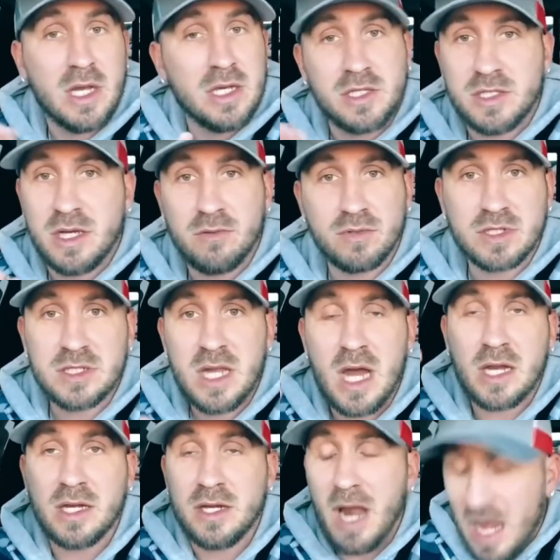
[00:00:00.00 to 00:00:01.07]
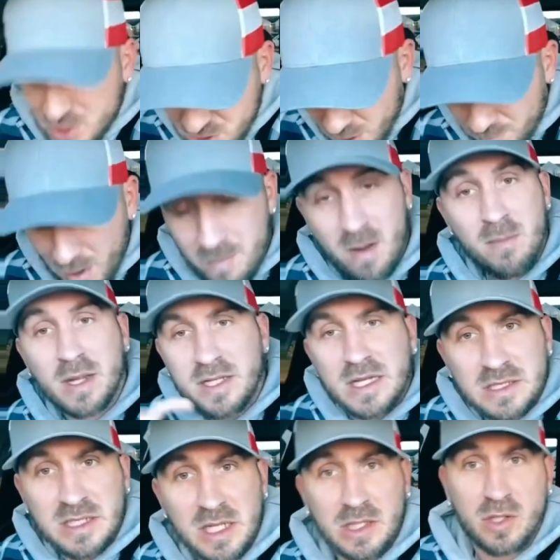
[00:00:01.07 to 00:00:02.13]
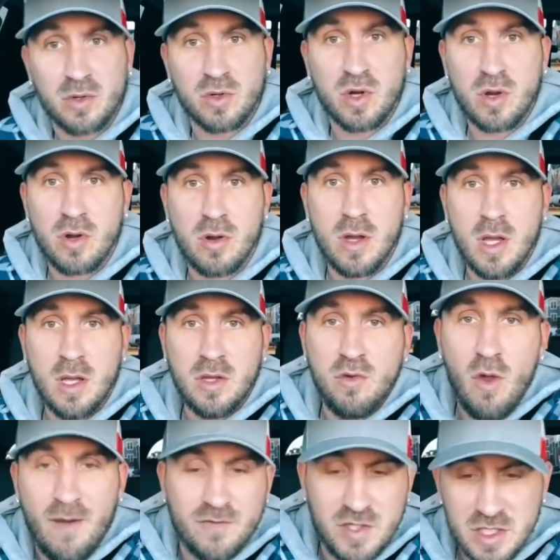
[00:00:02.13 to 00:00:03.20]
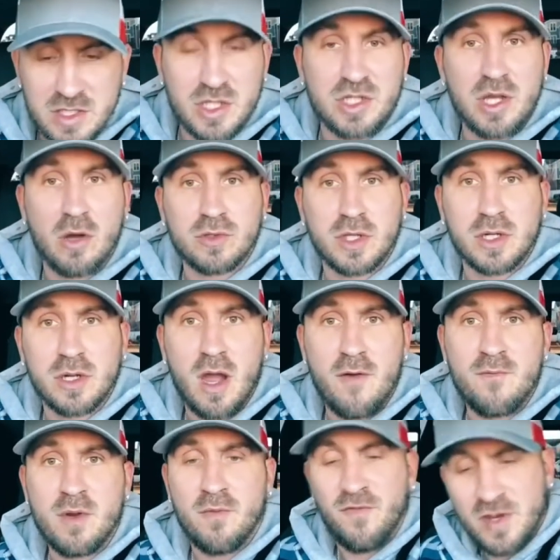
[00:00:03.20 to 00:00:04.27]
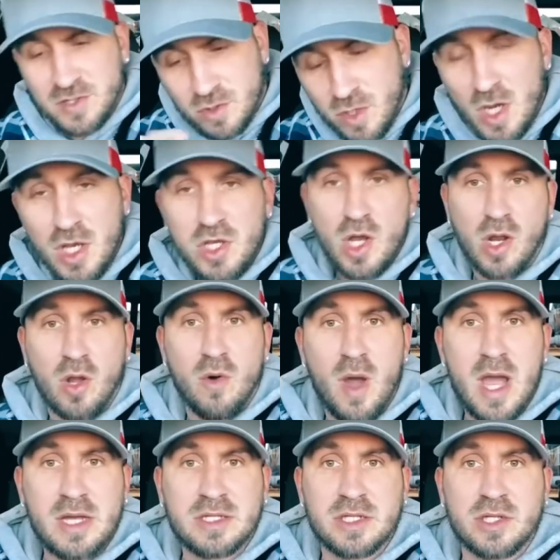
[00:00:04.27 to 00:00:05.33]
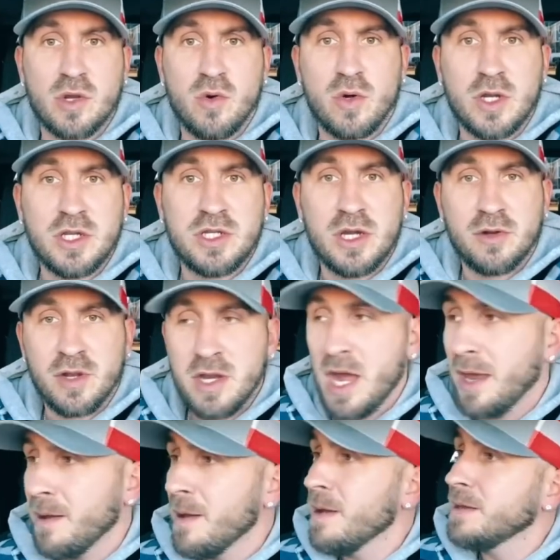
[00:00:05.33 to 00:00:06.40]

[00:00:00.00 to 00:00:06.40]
Shit was not good. I jump up. I'm like, that's it, little girl. You have just assaulted a government official. Your little ass is going to jail tonight.